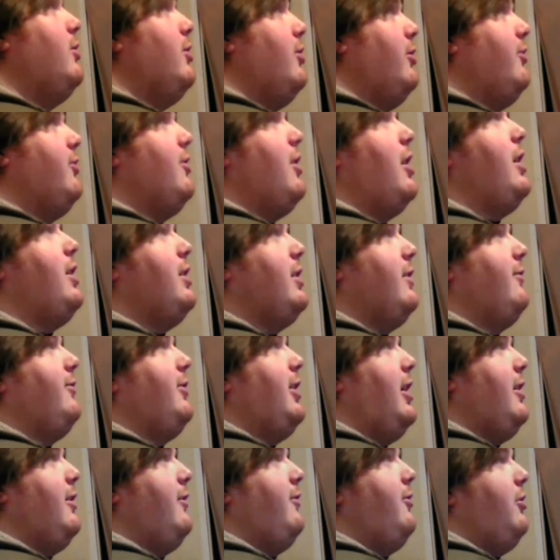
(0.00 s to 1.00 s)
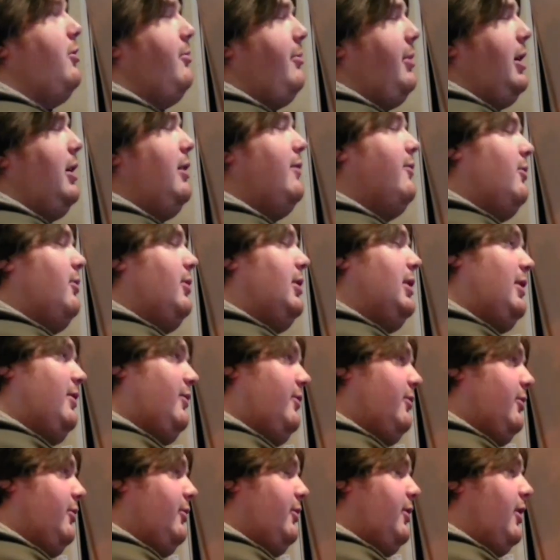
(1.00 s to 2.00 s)
there's not enough data for a meaningful
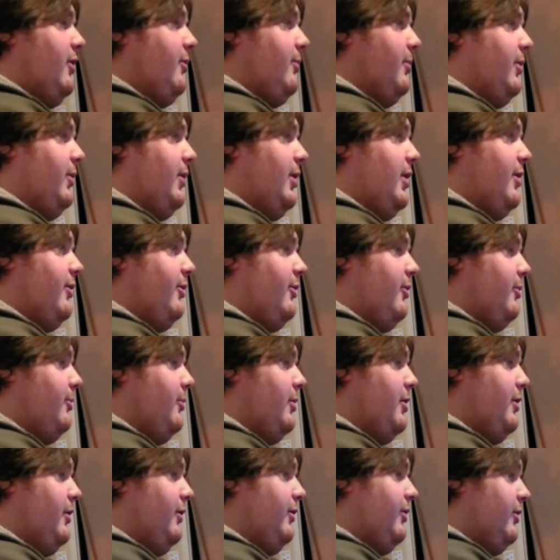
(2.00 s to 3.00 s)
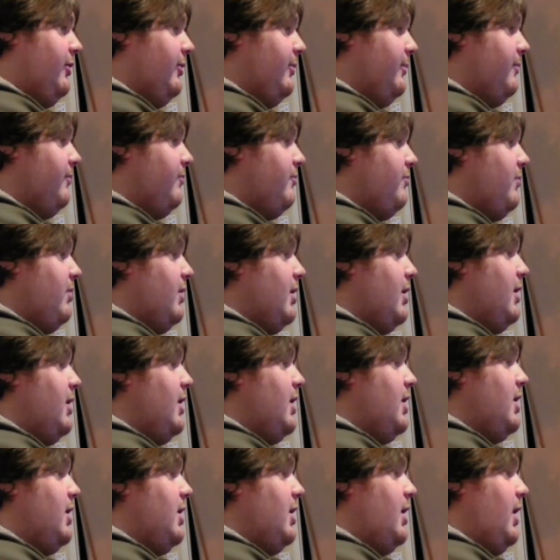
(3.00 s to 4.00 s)
answer. That's what the answer was.
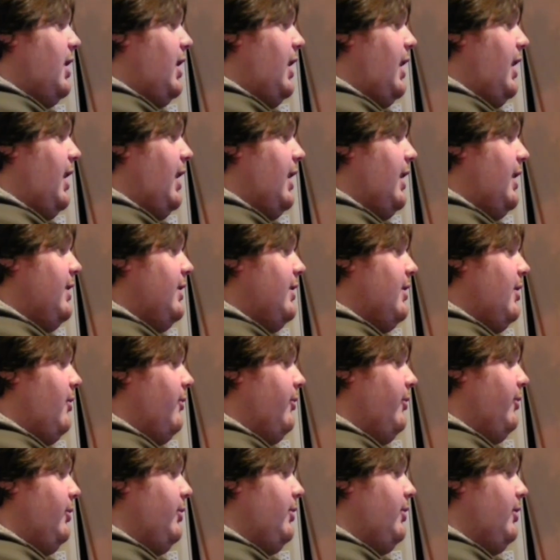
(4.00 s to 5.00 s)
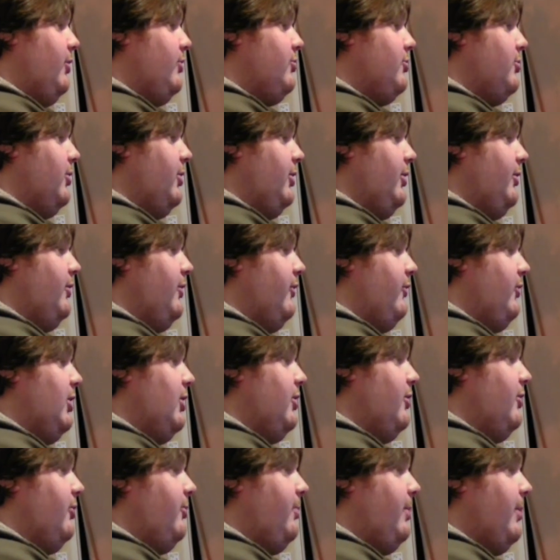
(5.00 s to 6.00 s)
And over the trillions of
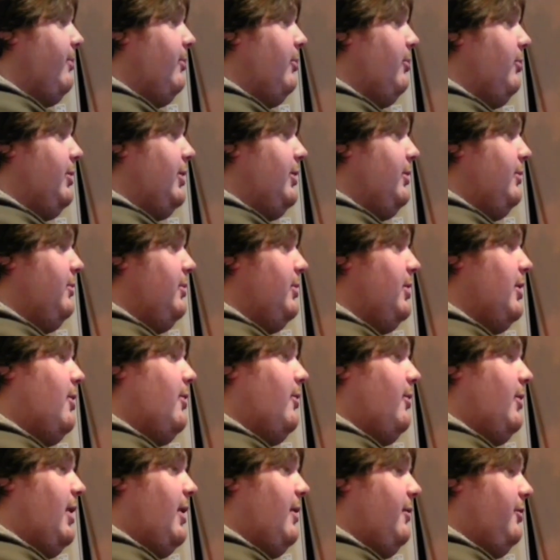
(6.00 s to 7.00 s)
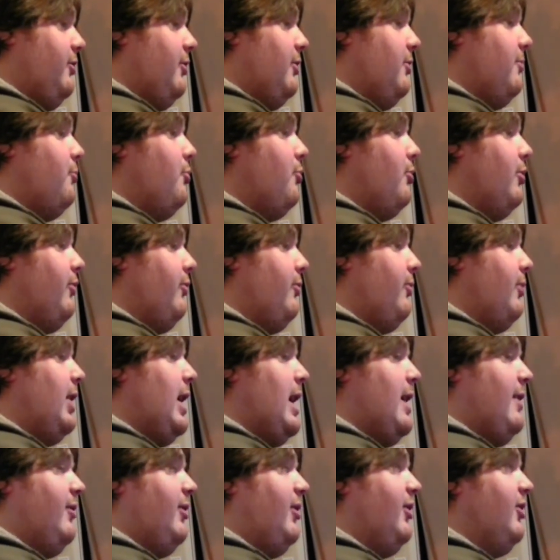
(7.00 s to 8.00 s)
years, people, at certain points would
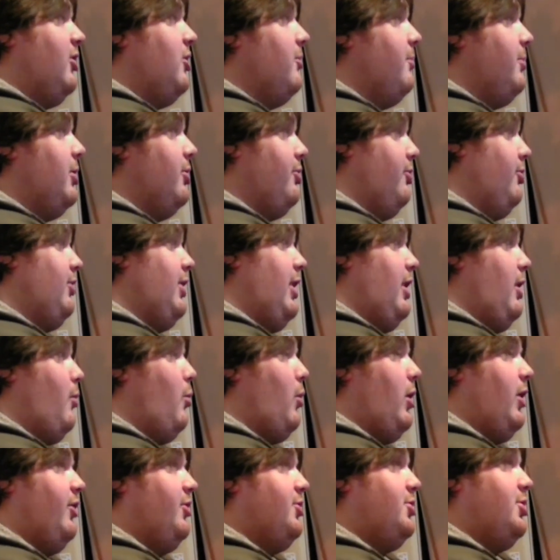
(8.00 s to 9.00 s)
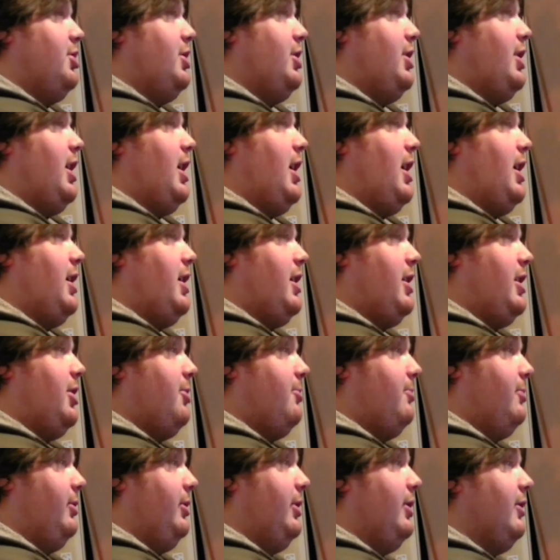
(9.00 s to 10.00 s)
ask this computer that question, and
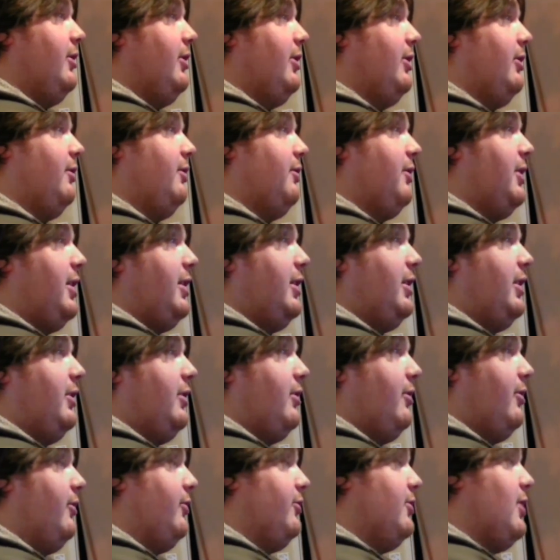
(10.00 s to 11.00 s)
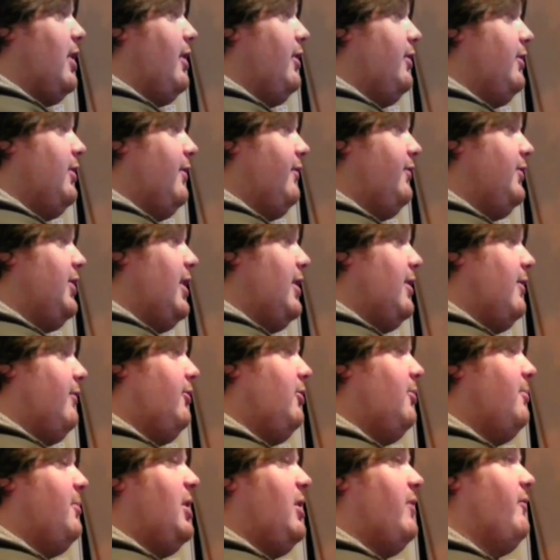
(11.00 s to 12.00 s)
it would continue stating there's not enough data
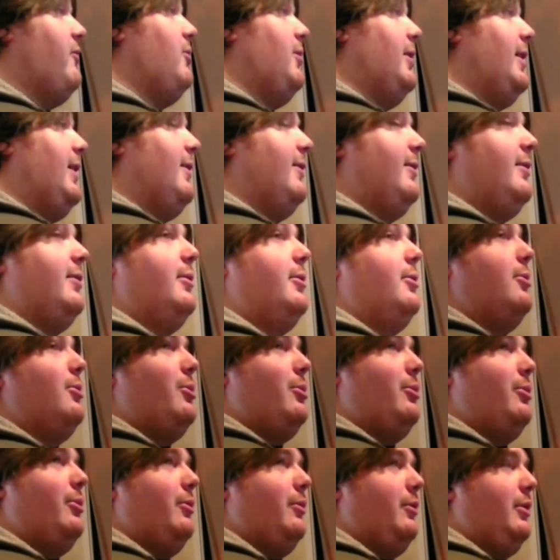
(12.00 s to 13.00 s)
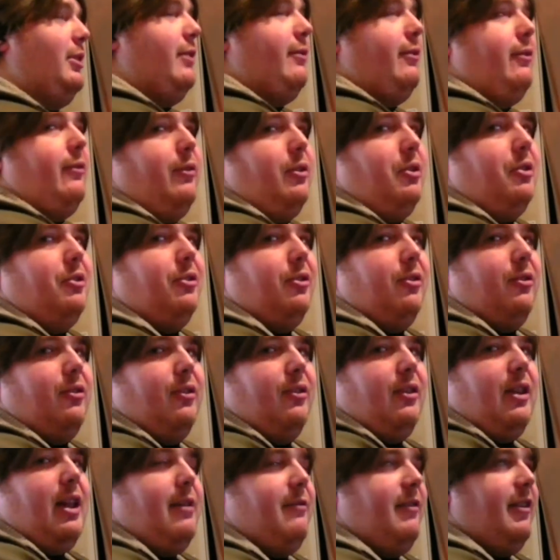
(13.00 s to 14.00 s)
for a meaningful answer, or different versions
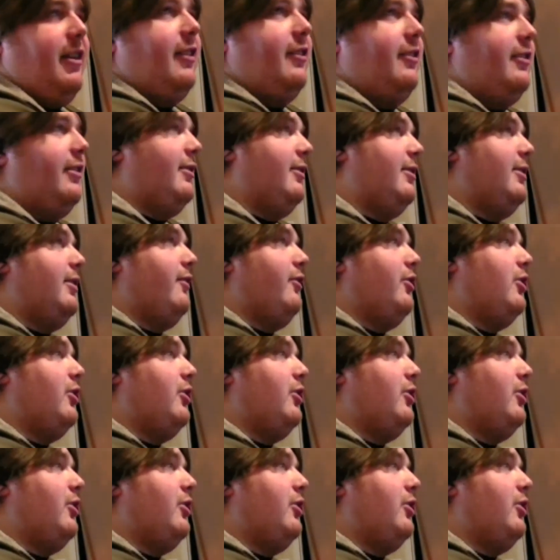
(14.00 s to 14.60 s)
of that, because it was a